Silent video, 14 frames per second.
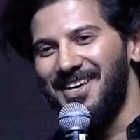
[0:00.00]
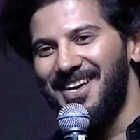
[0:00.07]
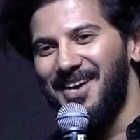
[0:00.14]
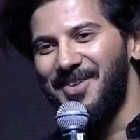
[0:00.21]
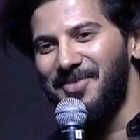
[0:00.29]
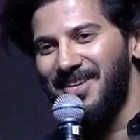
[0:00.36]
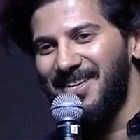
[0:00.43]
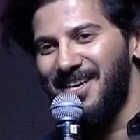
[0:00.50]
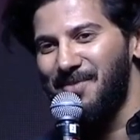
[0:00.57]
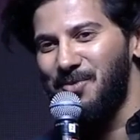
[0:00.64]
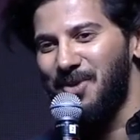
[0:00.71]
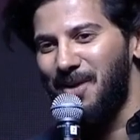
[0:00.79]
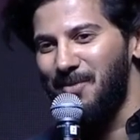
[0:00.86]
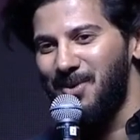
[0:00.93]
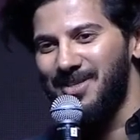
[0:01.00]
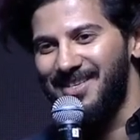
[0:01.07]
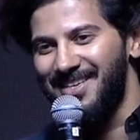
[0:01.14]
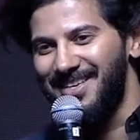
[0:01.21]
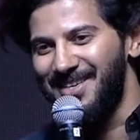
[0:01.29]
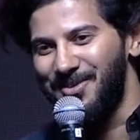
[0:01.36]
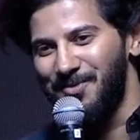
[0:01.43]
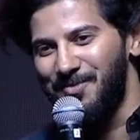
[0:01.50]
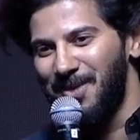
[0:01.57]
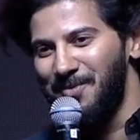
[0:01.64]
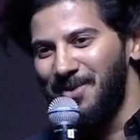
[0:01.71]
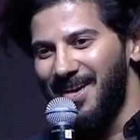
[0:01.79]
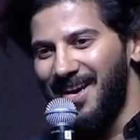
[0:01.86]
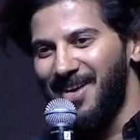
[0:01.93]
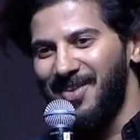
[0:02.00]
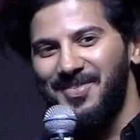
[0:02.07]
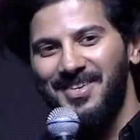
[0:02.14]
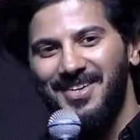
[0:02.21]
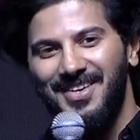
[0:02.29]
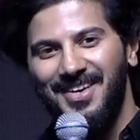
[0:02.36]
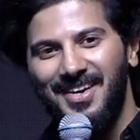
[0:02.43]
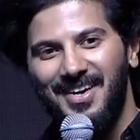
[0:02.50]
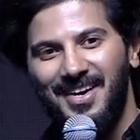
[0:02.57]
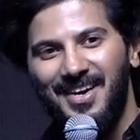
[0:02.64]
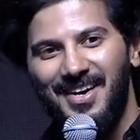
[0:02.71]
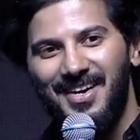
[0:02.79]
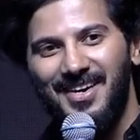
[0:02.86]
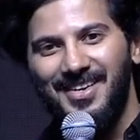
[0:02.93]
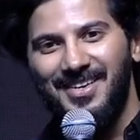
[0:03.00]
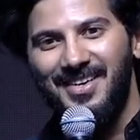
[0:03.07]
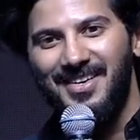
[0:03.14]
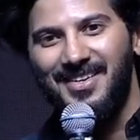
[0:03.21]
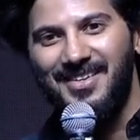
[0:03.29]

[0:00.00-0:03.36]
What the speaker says: Every time you come on screen, you've made me laugh. And